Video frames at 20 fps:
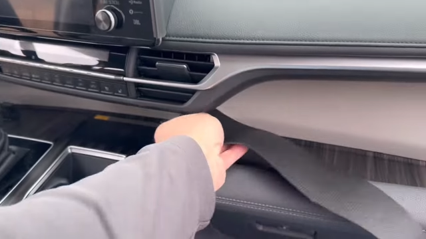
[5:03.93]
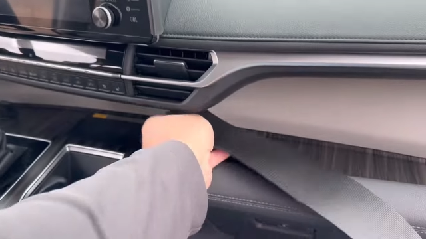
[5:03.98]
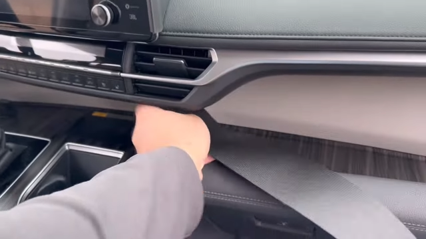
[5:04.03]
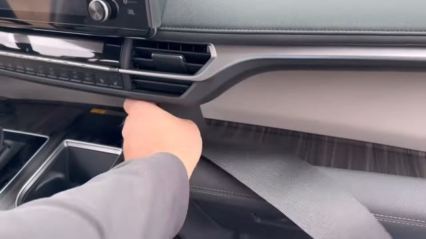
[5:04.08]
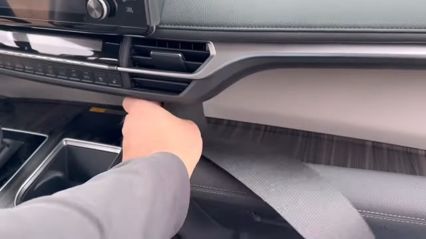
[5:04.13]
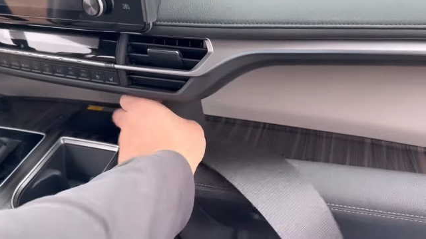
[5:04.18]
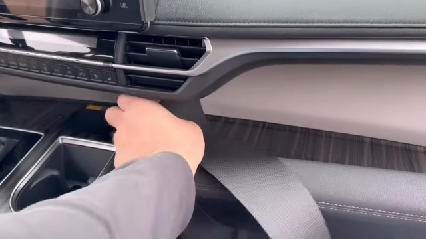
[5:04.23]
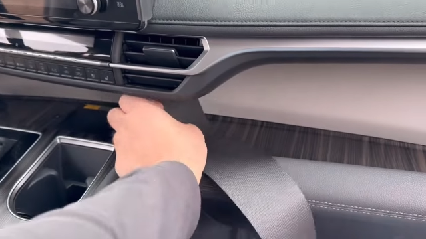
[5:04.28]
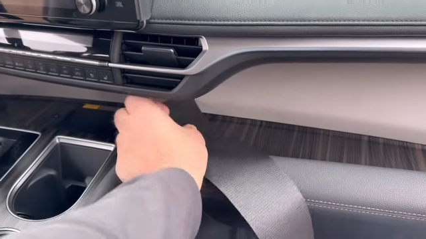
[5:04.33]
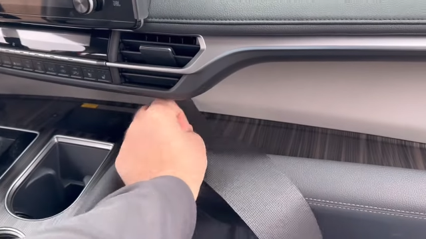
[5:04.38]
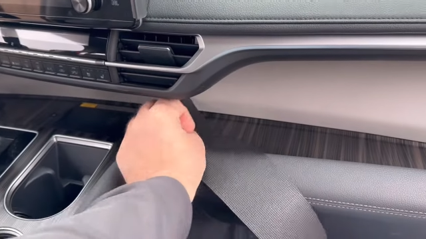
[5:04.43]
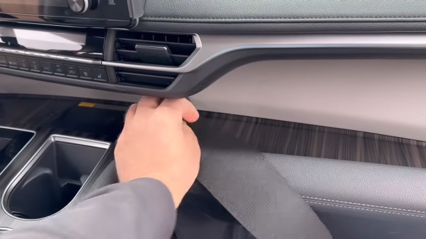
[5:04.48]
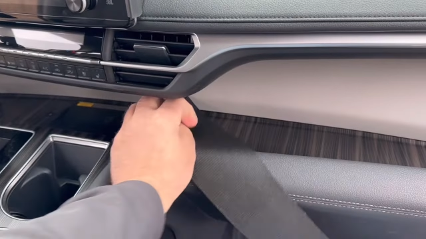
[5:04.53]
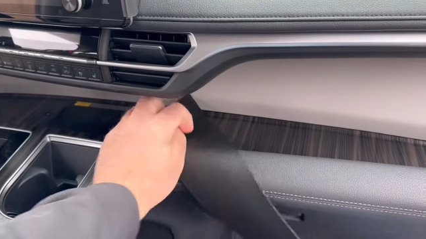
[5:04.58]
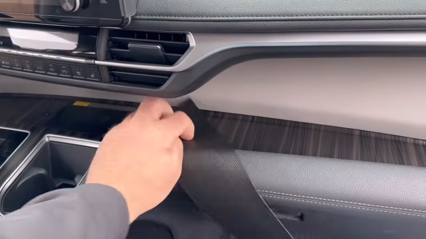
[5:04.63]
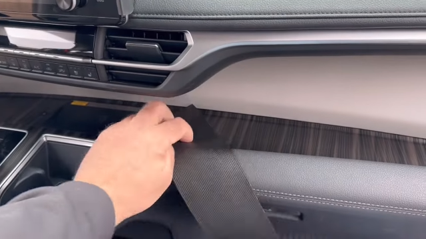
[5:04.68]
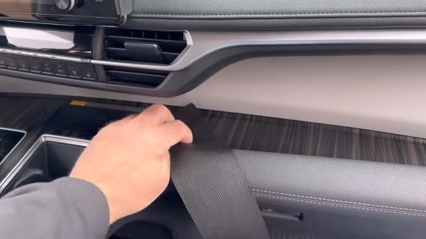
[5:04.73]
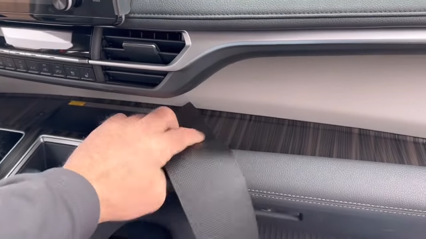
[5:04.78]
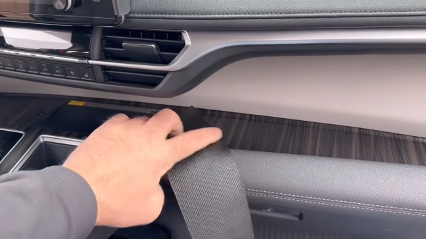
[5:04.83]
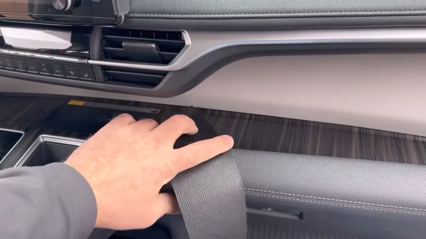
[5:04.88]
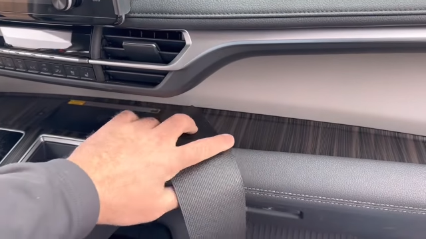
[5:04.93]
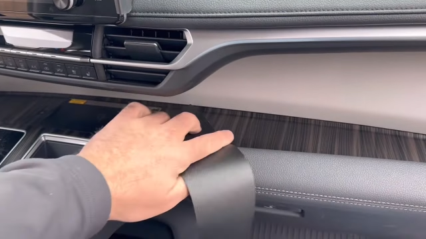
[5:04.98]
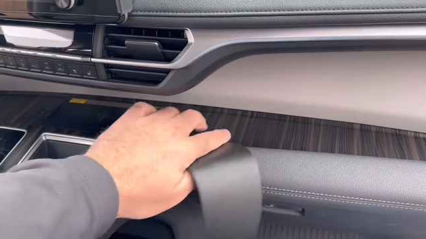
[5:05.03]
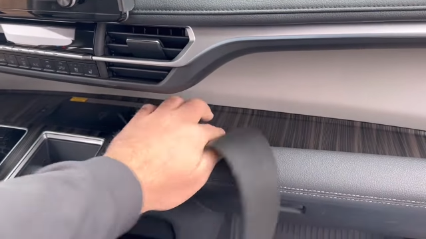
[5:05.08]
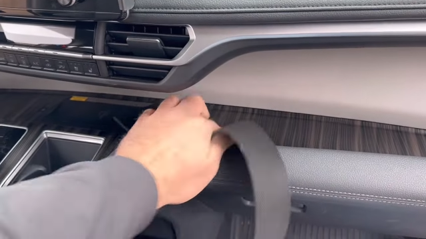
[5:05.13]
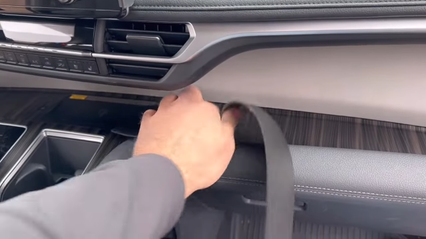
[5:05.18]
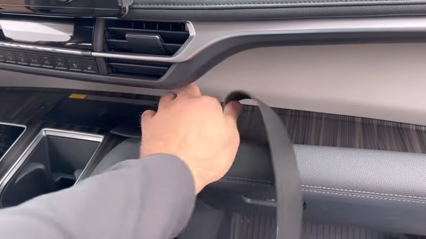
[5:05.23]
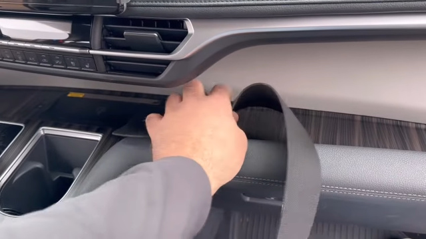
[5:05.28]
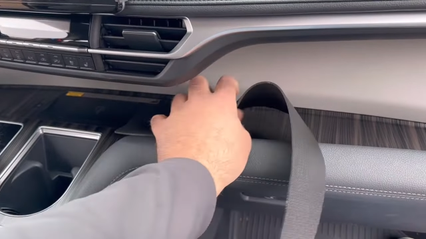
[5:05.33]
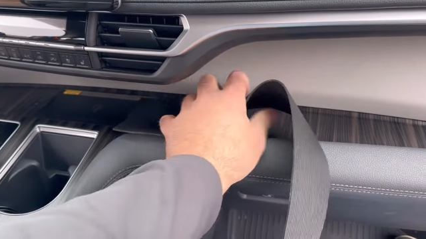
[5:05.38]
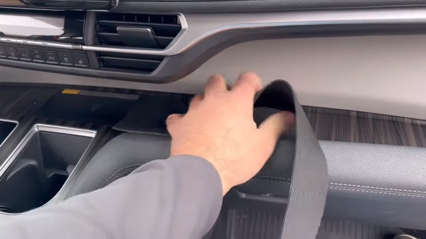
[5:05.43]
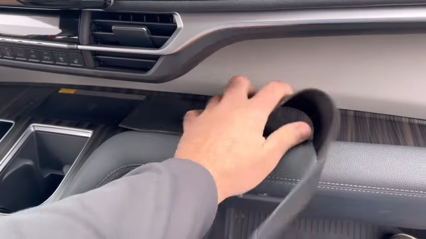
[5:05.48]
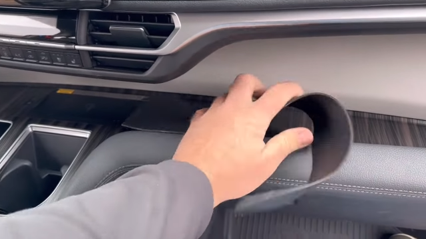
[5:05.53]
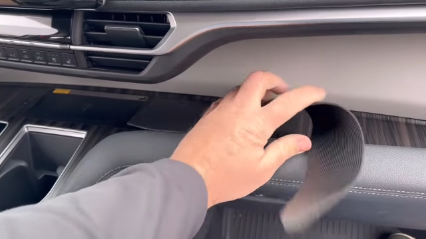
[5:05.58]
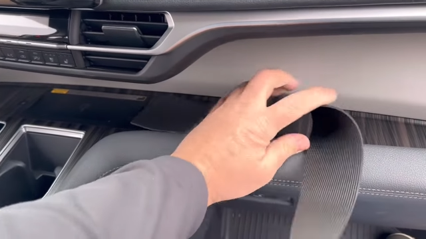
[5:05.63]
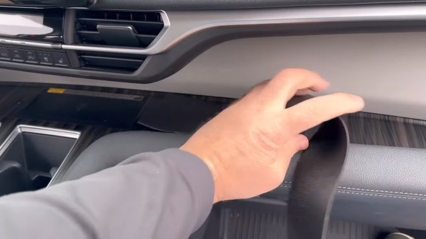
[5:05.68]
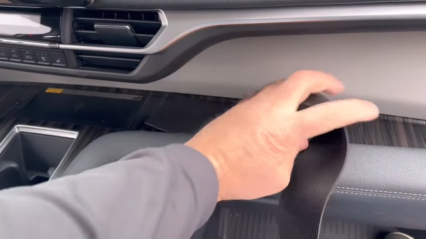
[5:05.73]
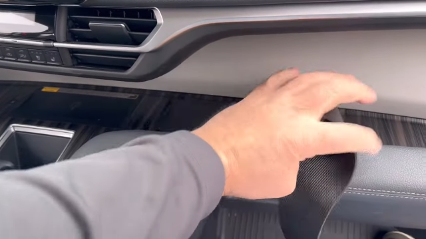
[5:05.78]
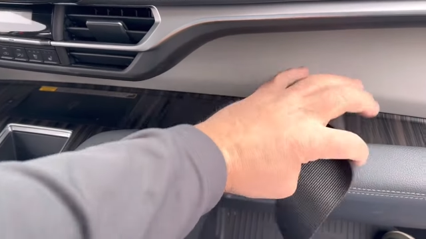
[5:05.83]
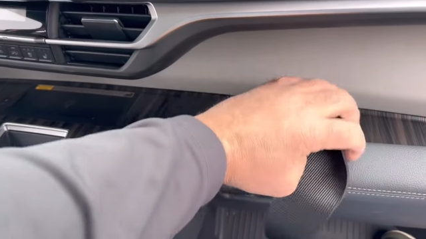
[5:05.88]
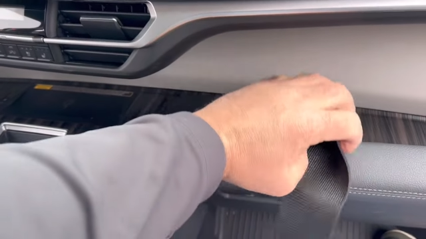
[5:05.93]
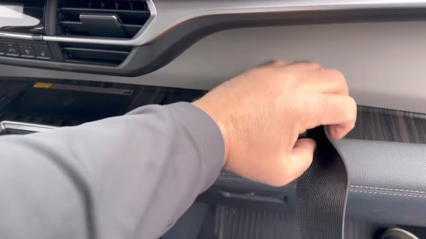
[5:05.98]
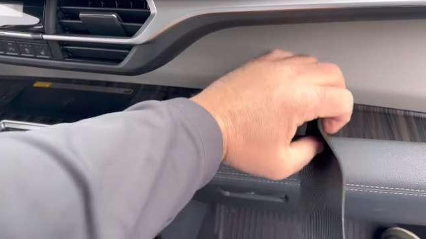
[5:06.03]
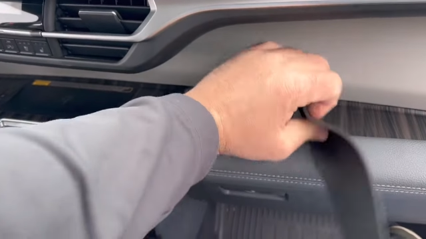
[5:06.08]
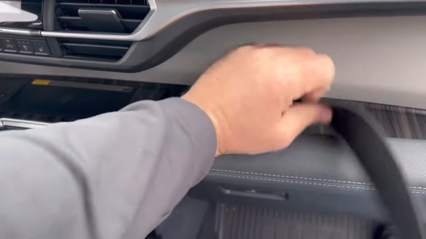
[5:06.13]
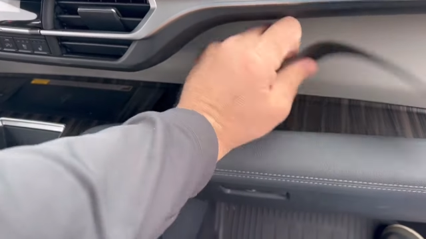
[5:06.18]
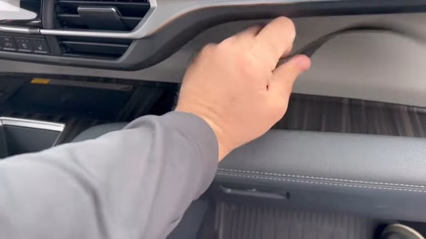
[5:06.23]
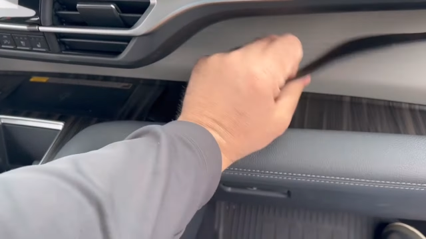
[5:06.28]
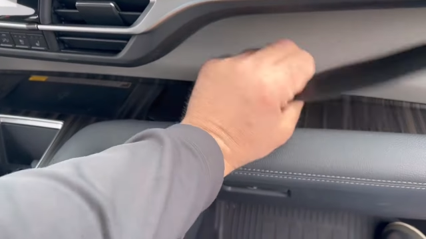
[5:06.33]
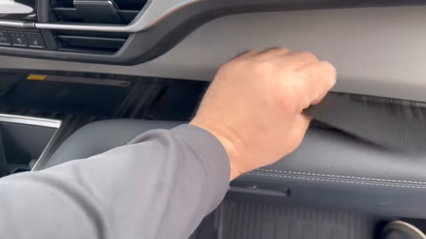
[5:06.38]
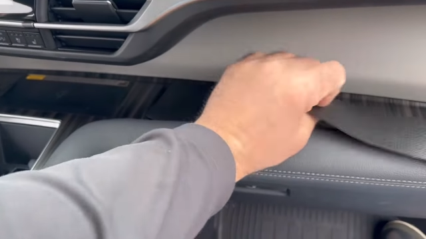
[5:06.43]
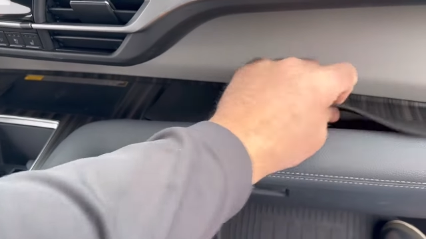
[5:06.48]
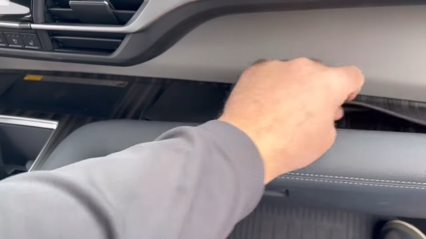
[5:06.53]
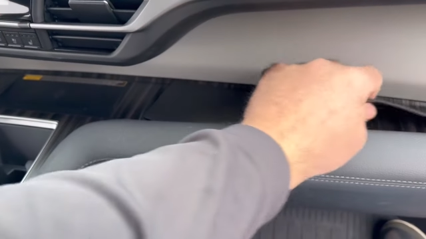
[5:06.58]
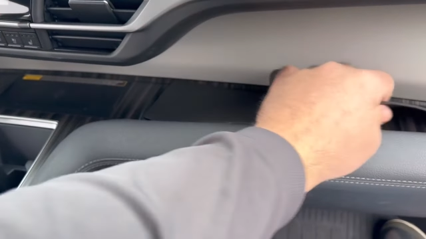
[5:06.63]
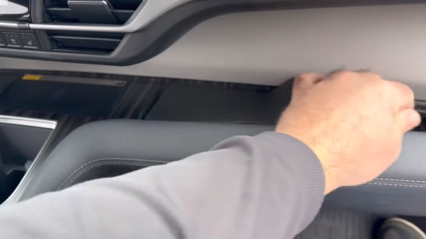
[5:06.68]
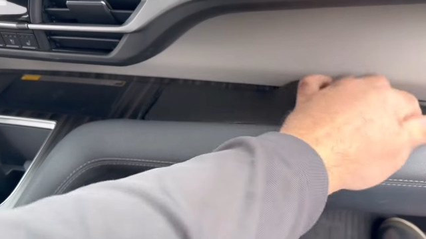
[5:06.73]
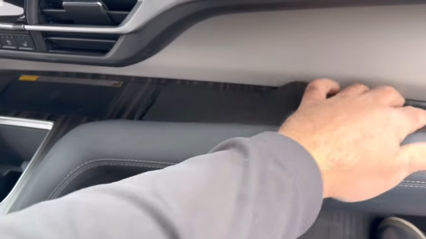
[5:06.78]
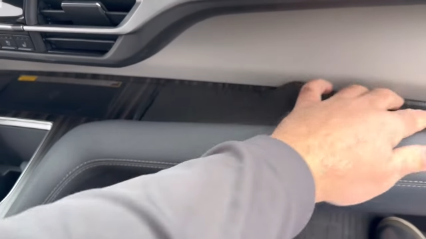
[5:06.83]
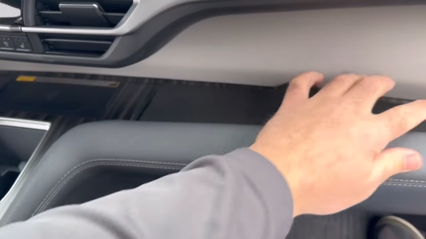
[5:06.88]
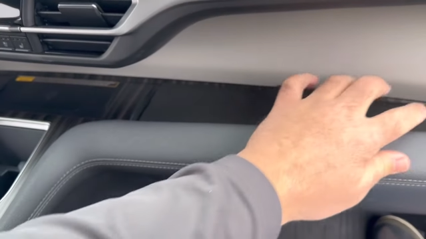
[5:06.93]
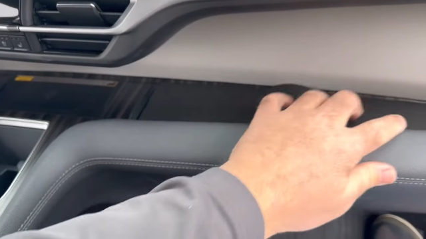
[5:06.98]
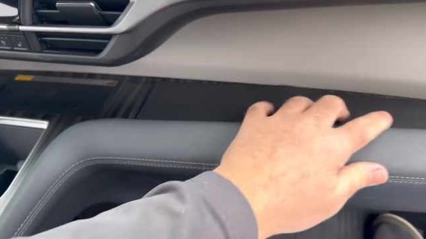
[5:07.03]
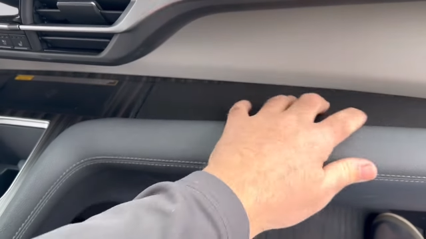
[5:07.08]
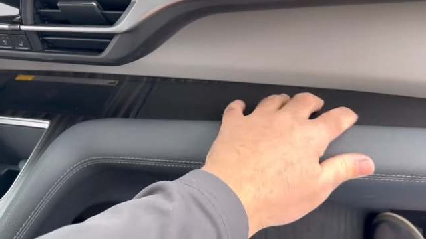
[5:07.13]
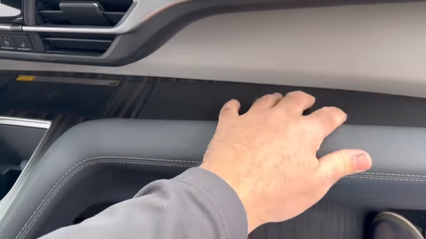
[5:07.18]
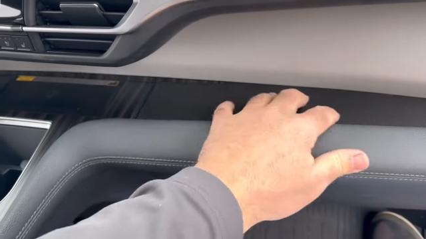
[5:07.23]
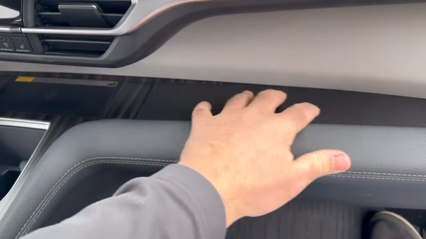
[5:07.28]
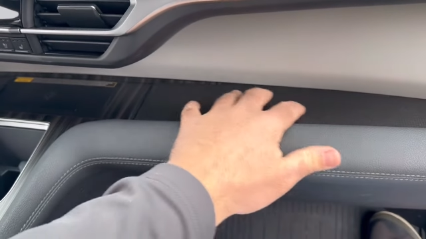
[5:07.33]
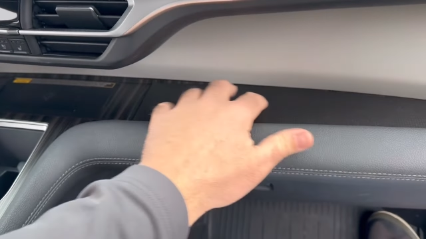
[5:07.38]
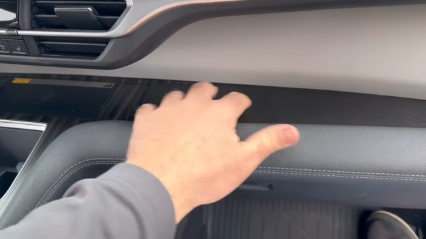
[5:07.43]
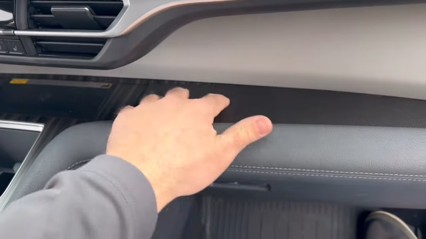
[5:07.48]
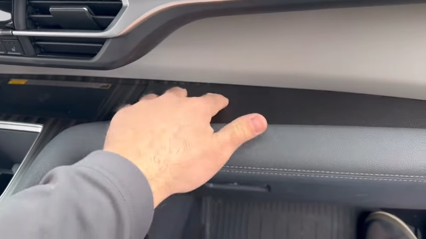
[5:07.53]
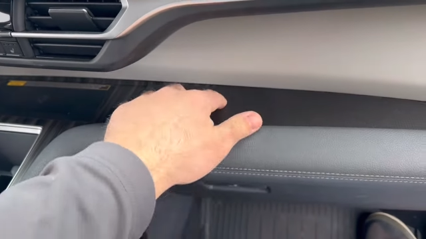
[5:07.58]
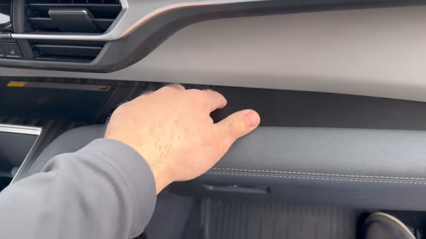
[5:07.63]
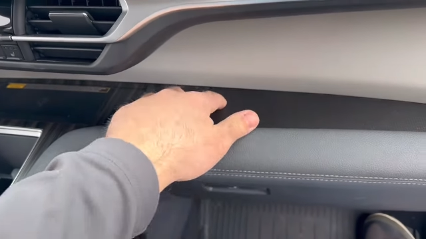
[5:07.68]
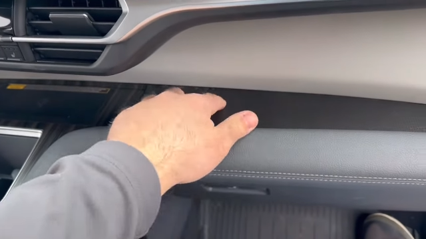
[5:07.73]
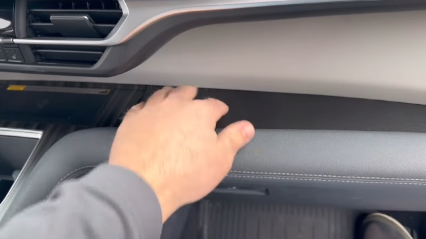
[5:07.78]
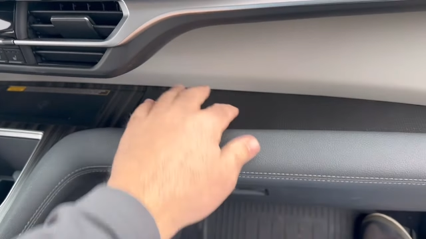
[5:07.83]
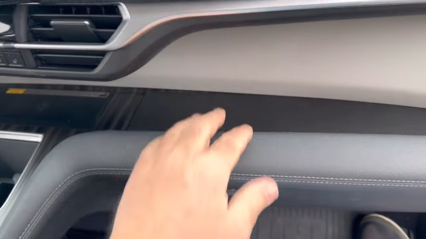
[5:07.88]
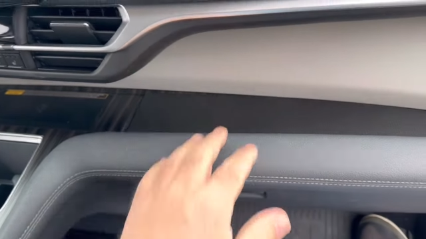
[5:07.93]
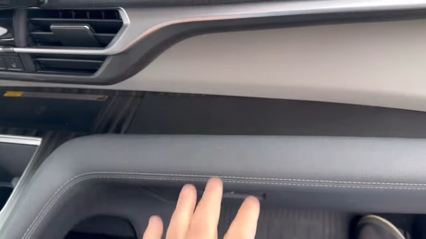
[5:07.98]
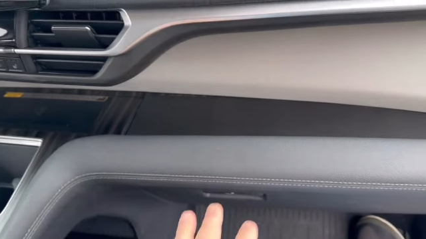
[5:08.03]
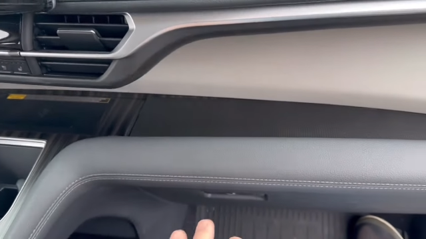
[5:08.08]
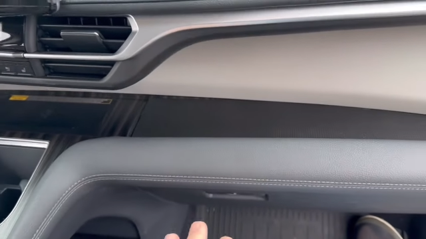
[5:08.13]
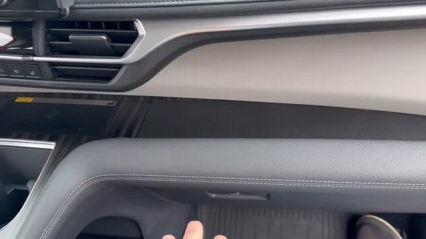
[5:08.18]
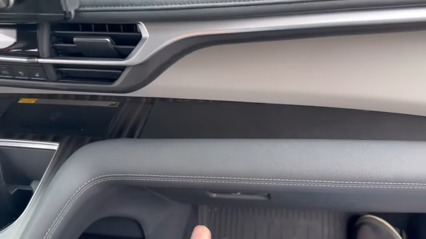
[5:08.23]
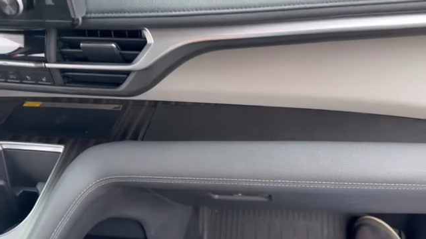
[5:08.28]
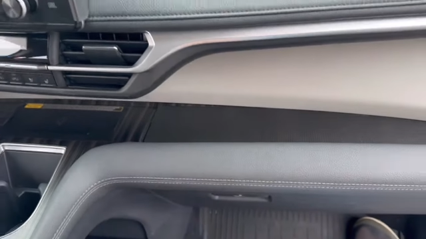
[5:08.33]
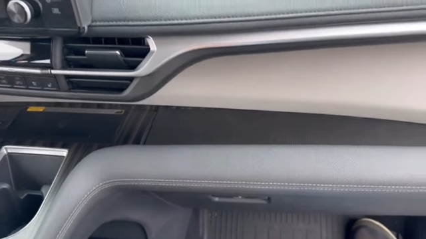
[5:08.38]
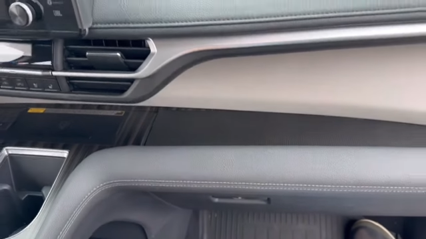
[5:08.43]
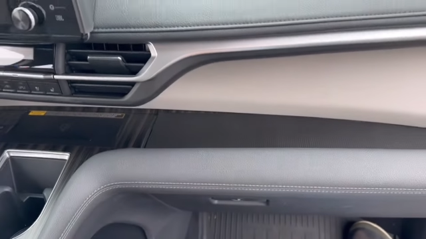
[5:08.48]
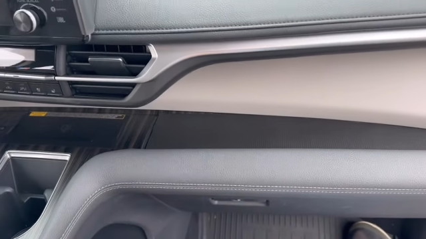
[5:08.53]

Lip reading: No face is visible, so there are no lips to read.